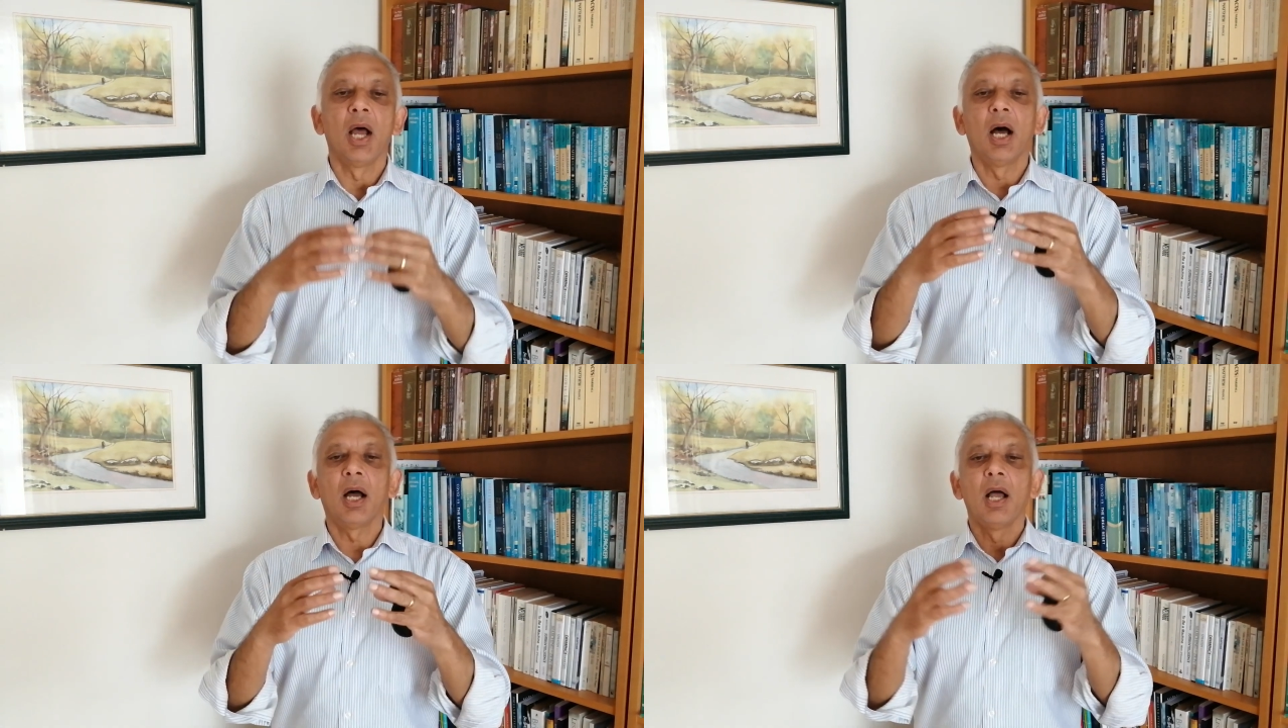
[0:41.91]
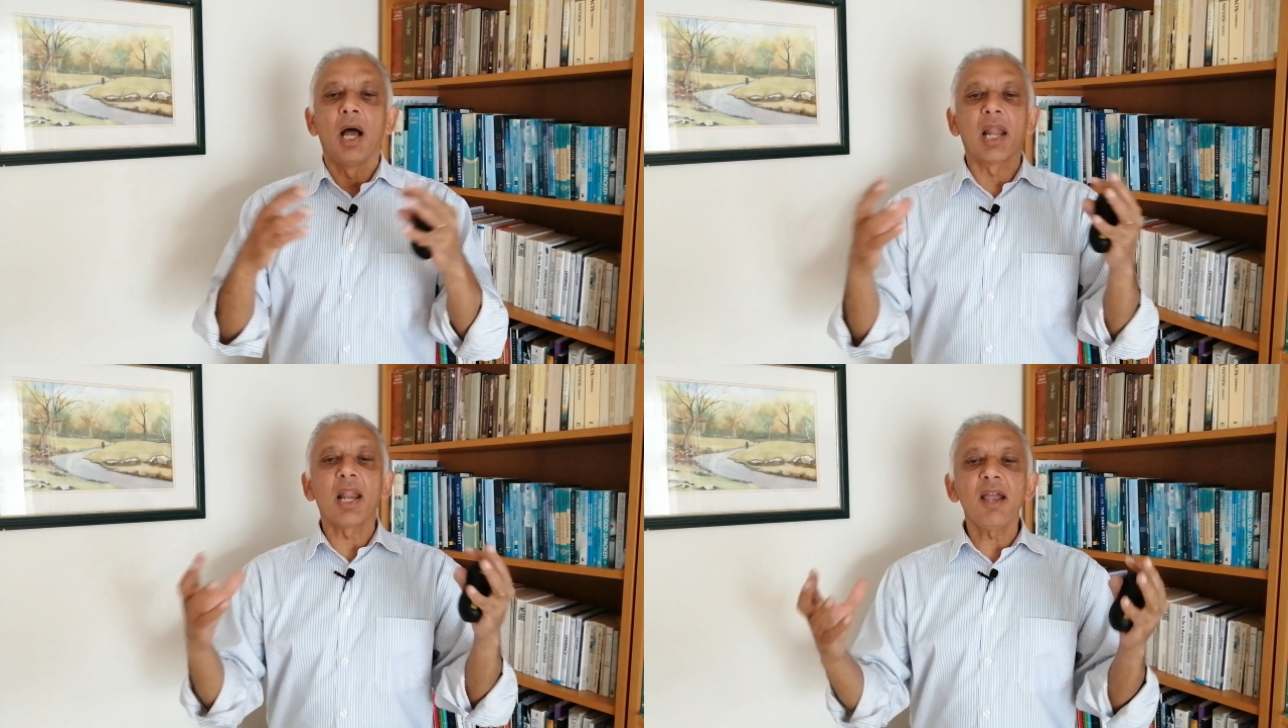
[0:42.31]

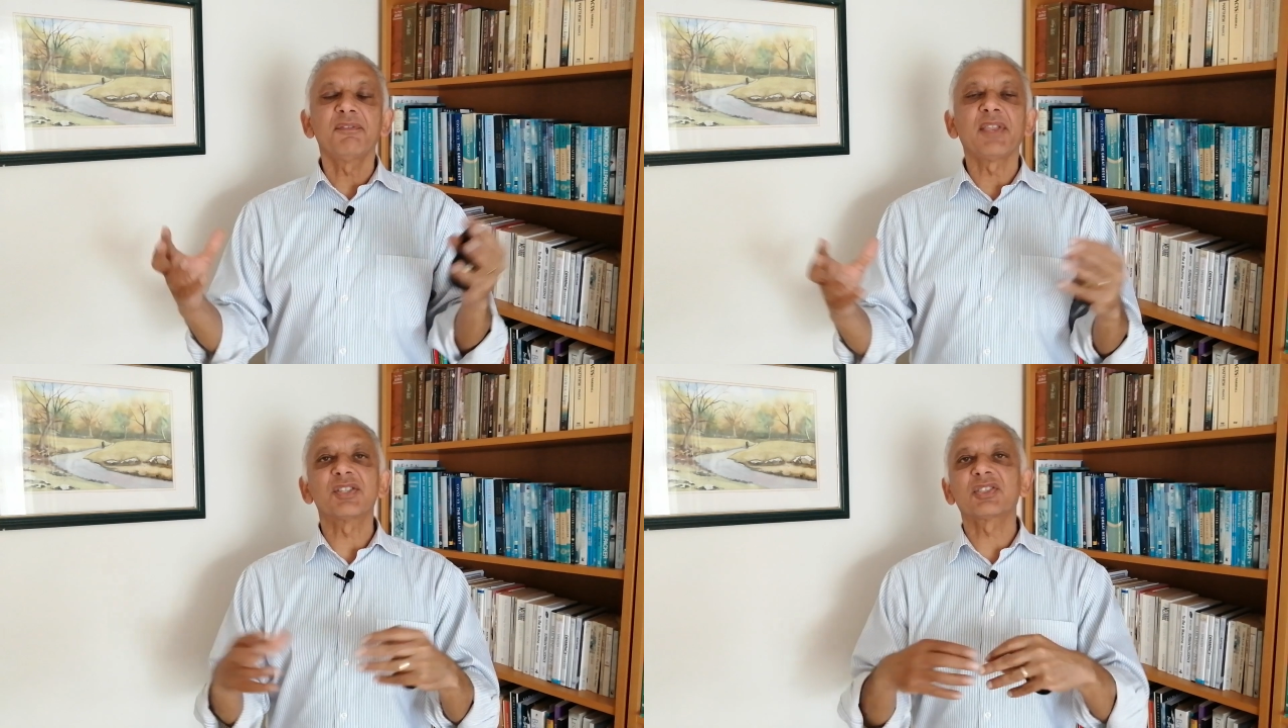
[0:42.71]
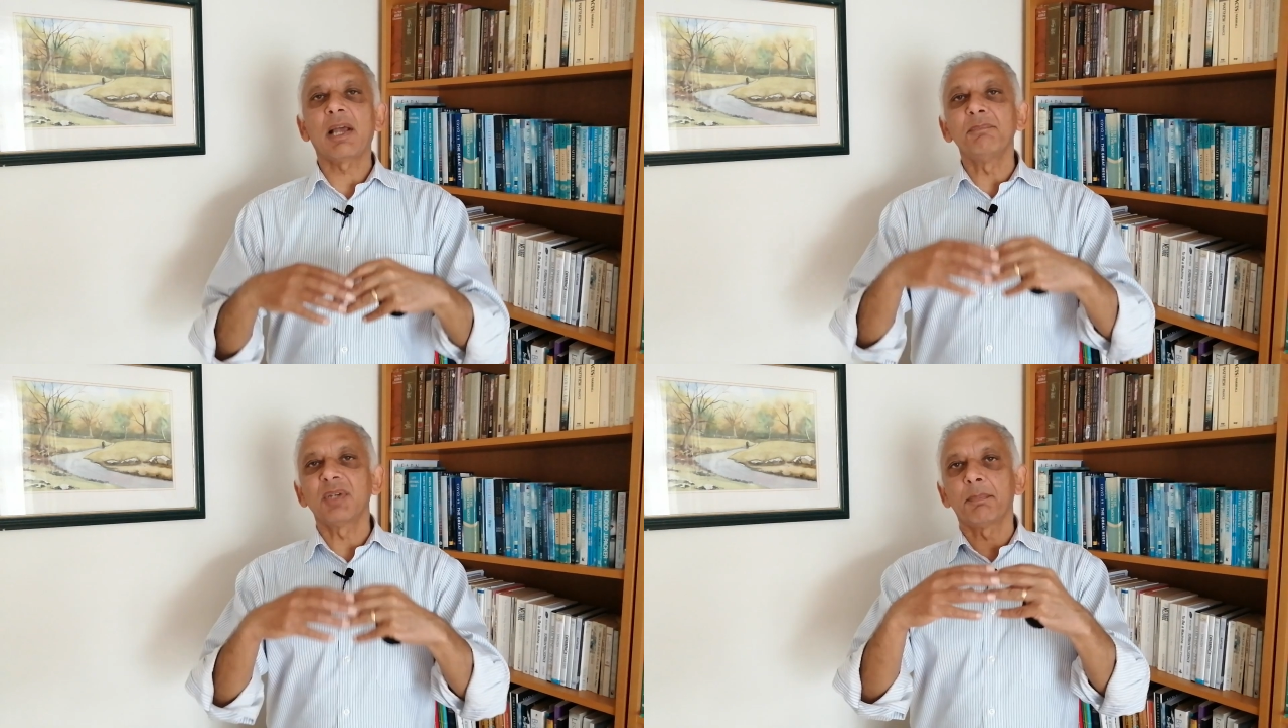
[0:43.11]
A life that's
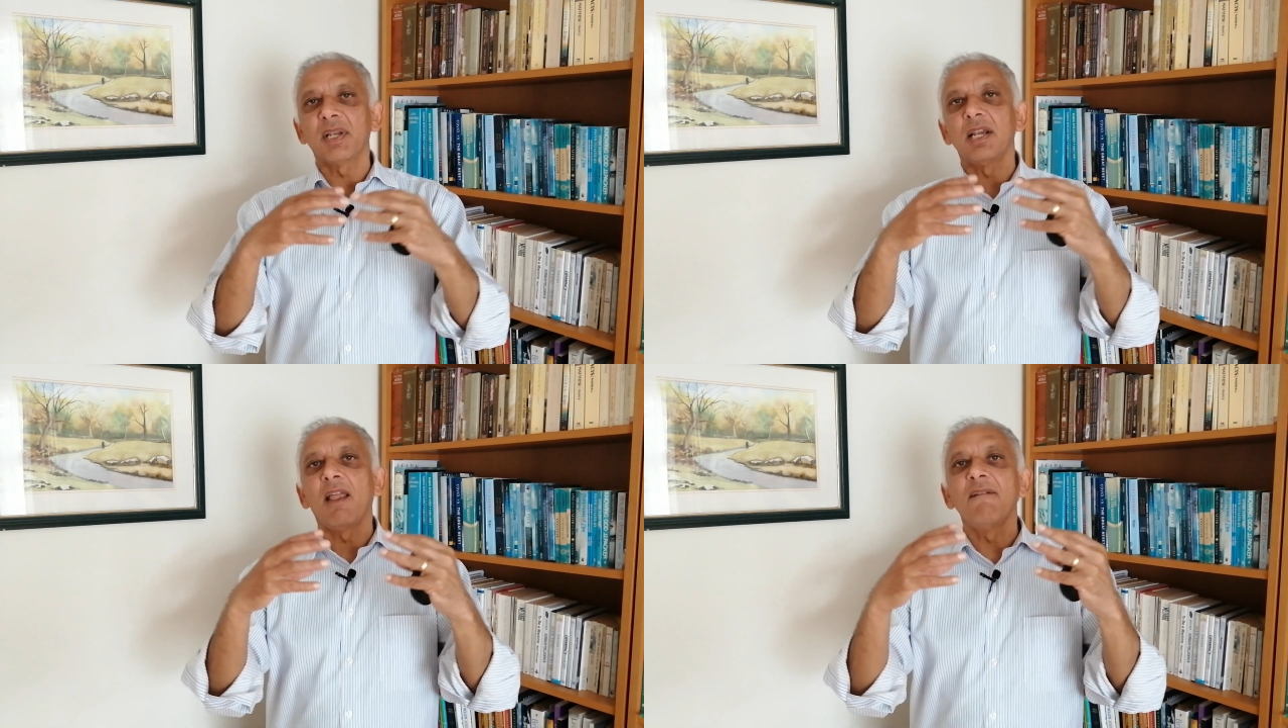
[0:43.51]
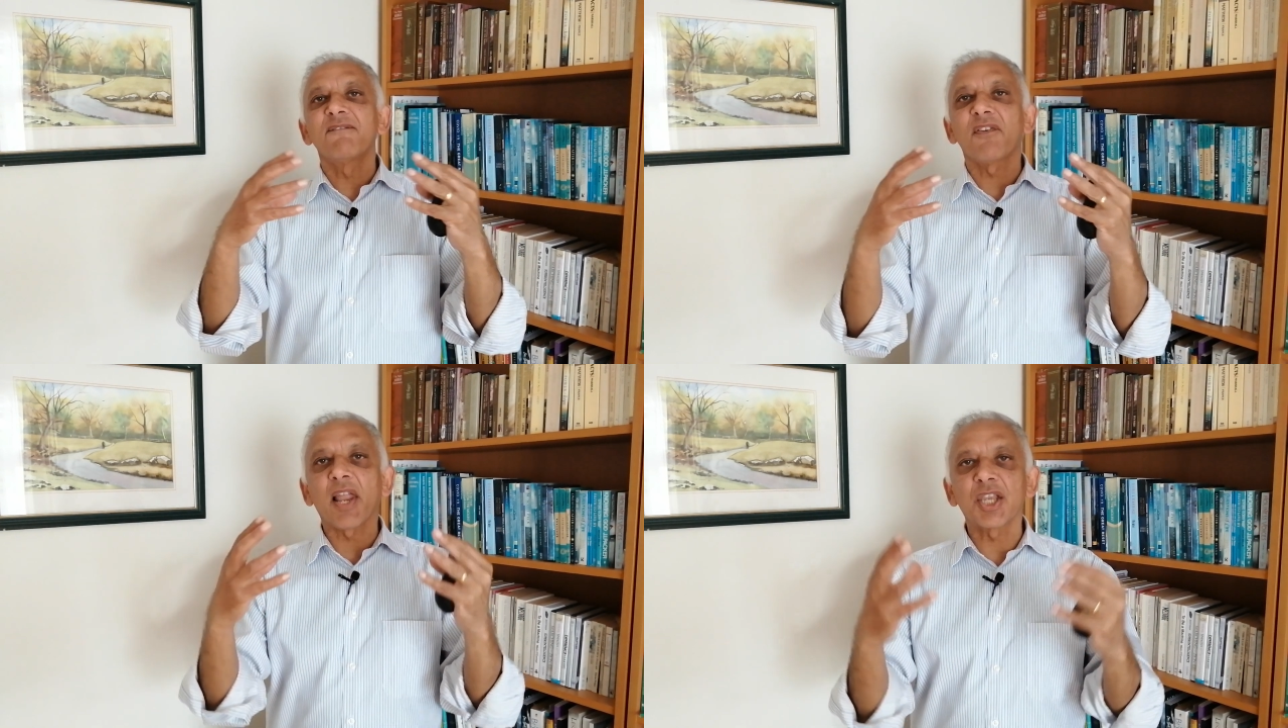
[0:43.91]
summed up in
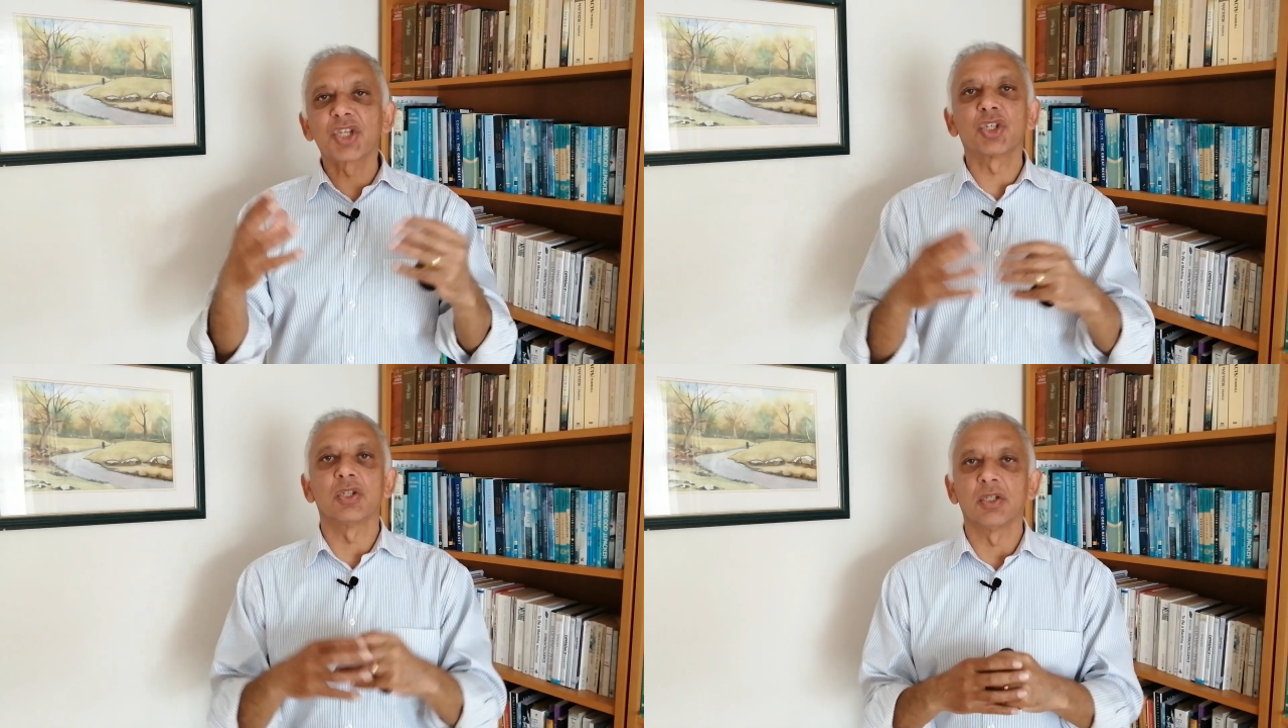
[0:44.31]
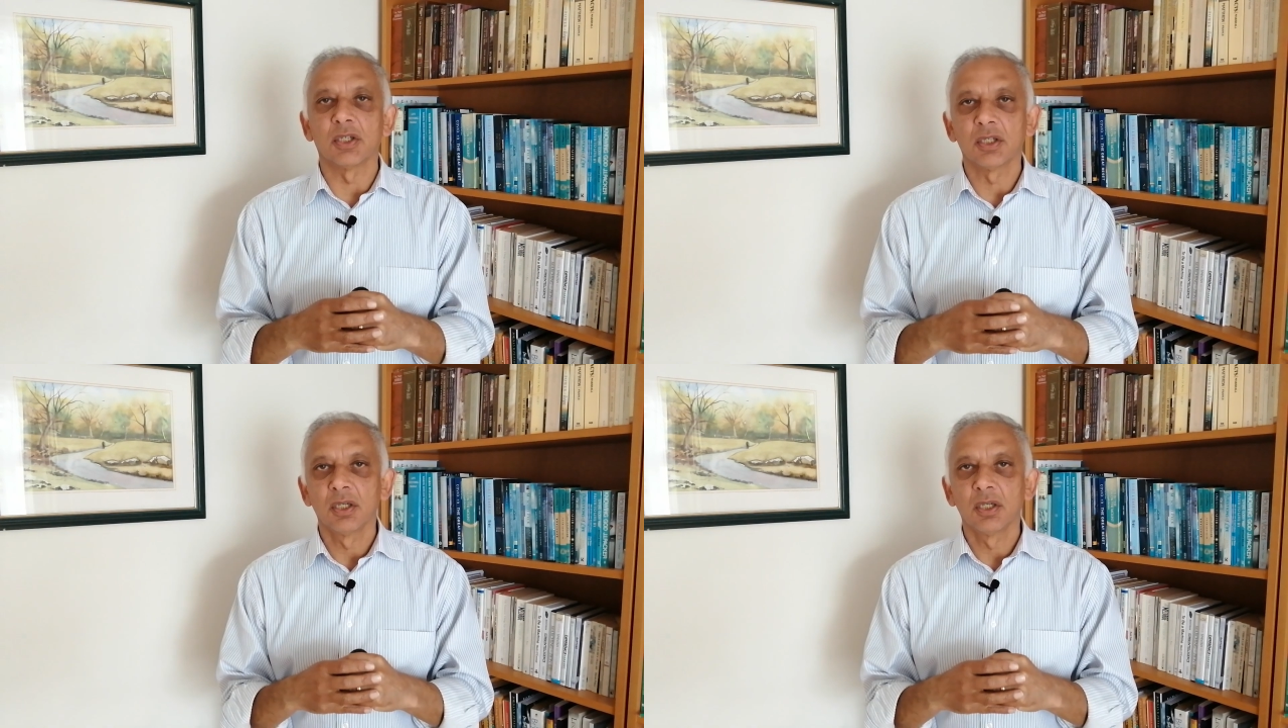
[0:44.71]
inflection.